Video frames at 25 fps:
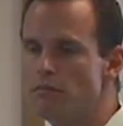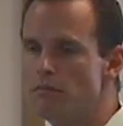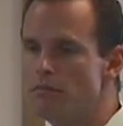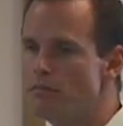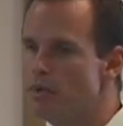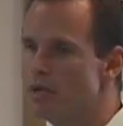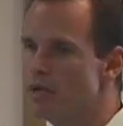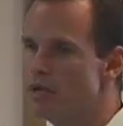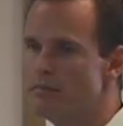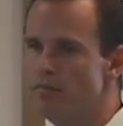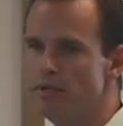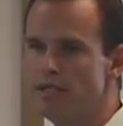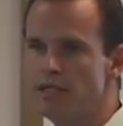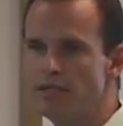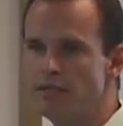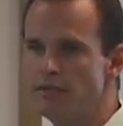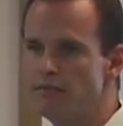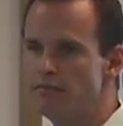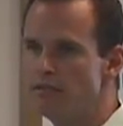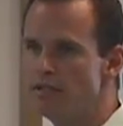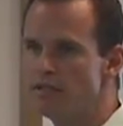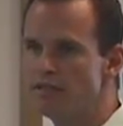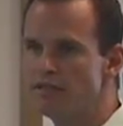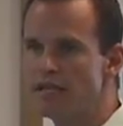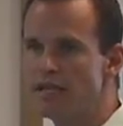But it'd be
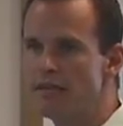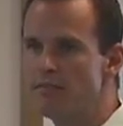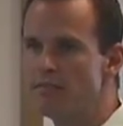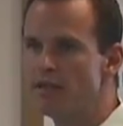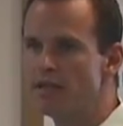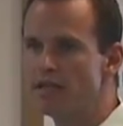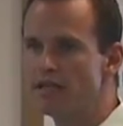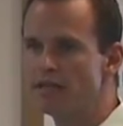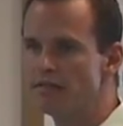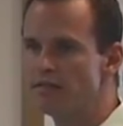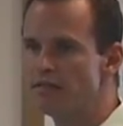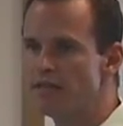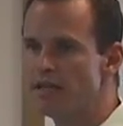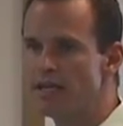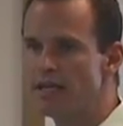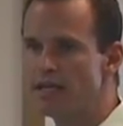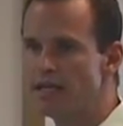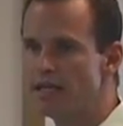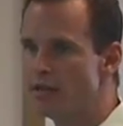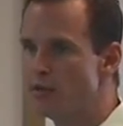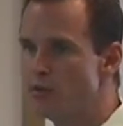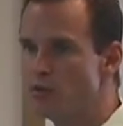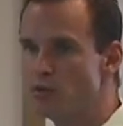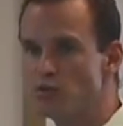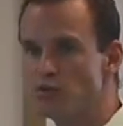the same thing as saying
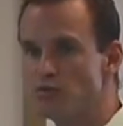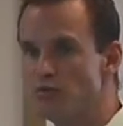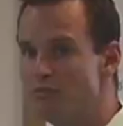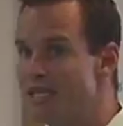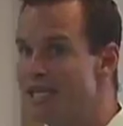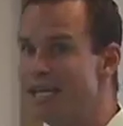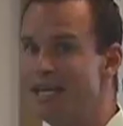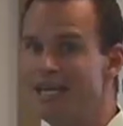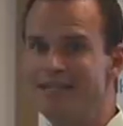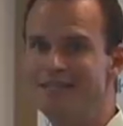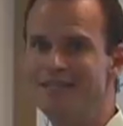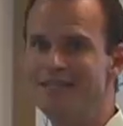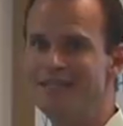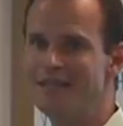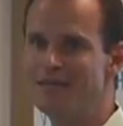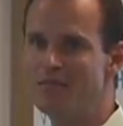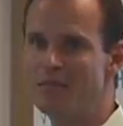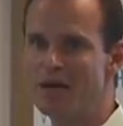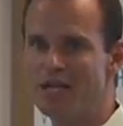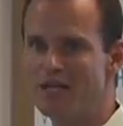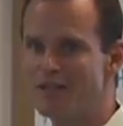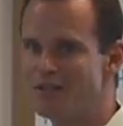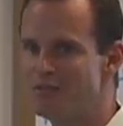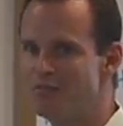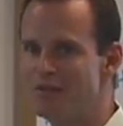equals B18
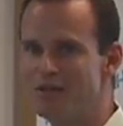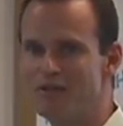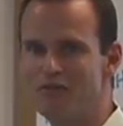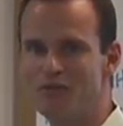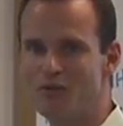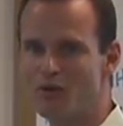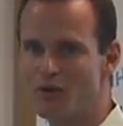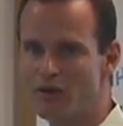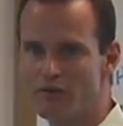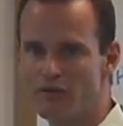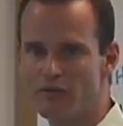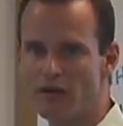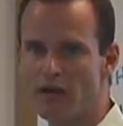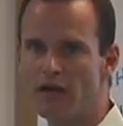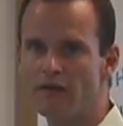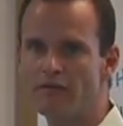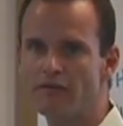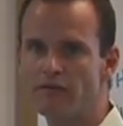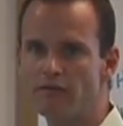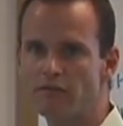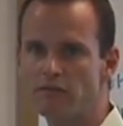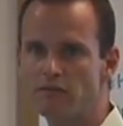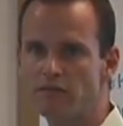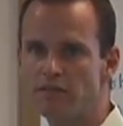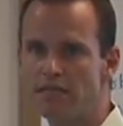minus B45.
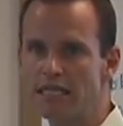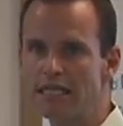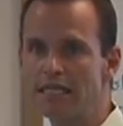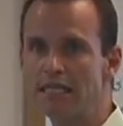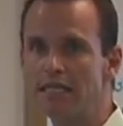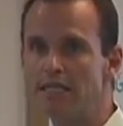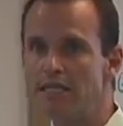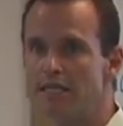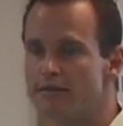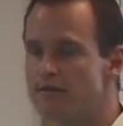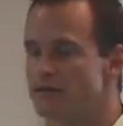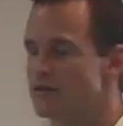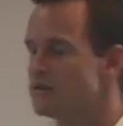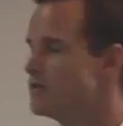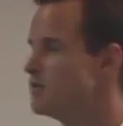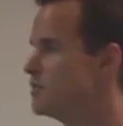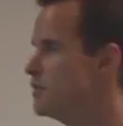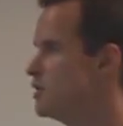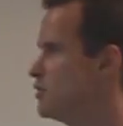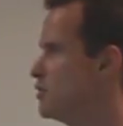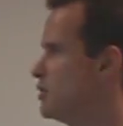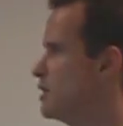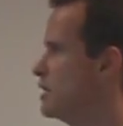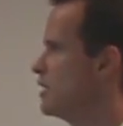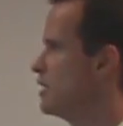Take the difference
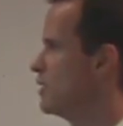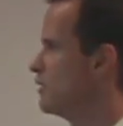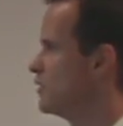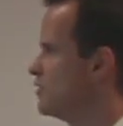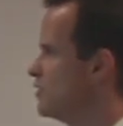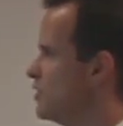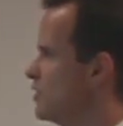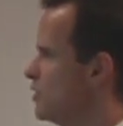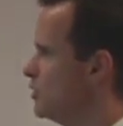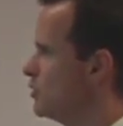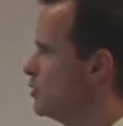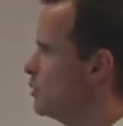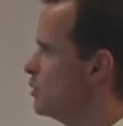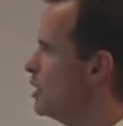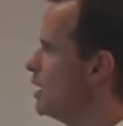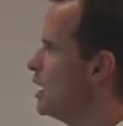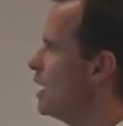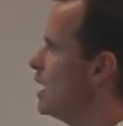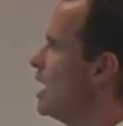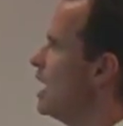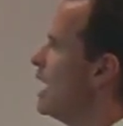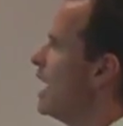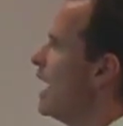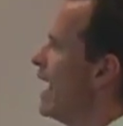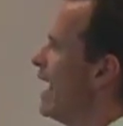between those two,
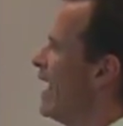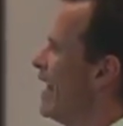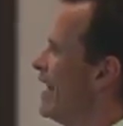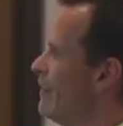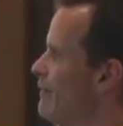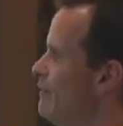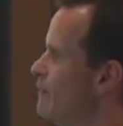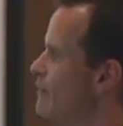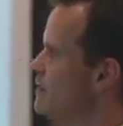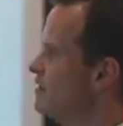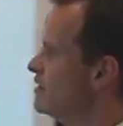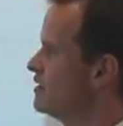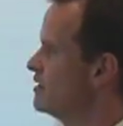and if it's